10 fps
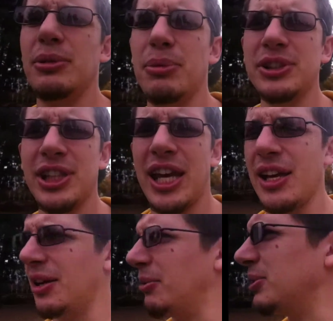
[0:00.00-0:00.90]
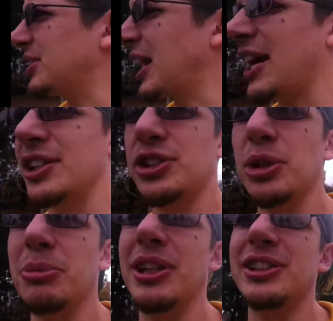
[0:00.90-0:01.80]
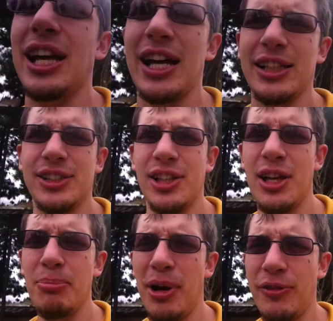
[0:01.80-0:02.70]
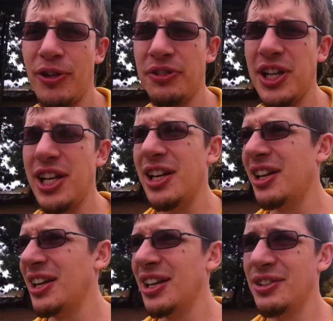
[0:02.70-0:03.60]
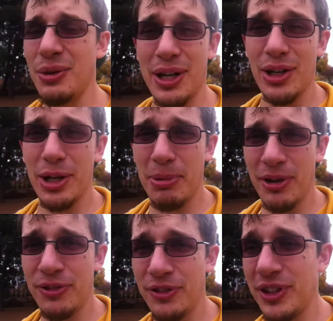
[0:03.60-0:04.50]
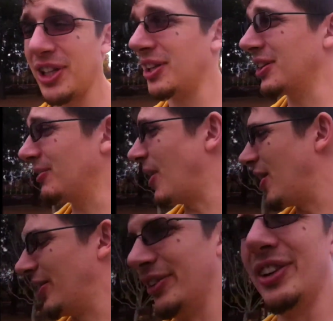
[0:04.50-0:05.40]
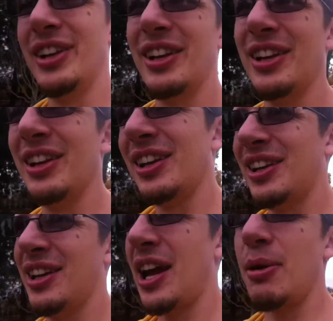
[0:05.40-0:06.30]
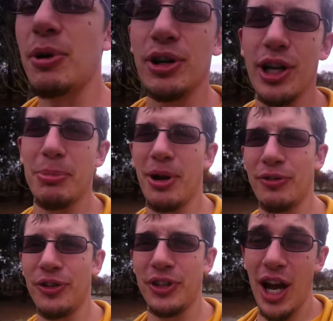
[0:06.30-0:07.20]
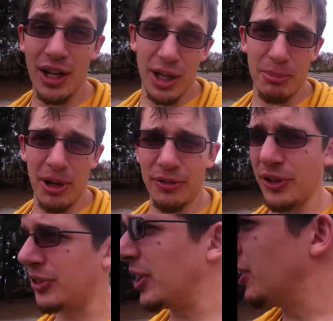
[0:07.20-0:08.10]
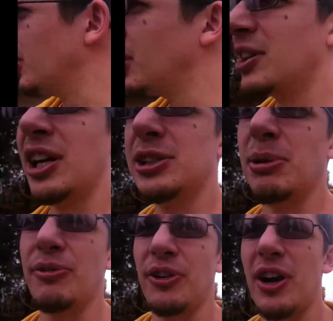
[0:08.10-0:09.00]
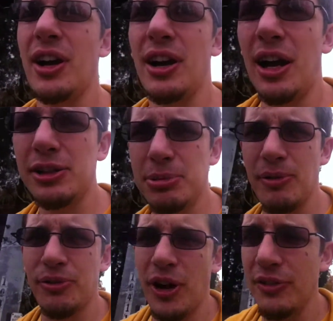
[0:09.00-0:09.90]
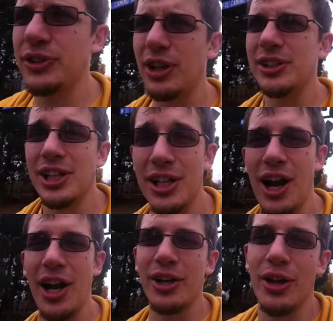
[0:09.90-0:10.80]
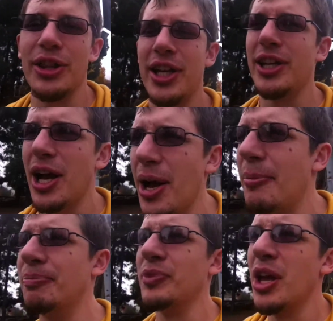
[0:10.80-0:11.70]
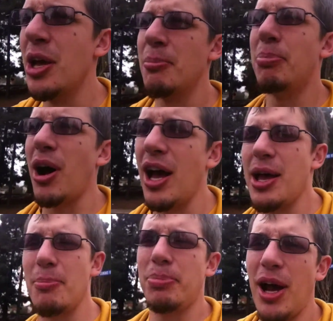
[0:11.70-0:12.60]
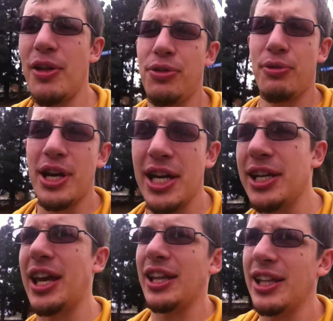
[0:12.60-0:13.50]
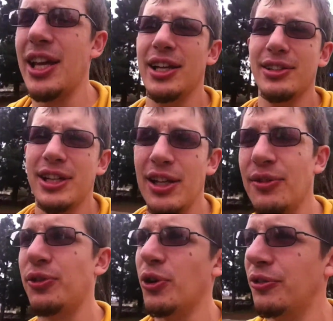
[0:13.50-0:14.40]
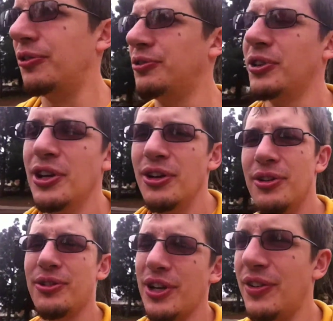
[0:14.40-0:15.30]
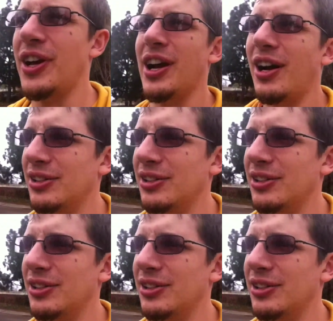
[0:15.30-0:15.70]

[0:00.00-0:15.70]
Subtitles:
What's a can of soup these days? $1.50? You ain't got $1.50? Come on. Everyone got $1.50. I got $1.50. I spent $5. I got the buy three get the fourth free thing.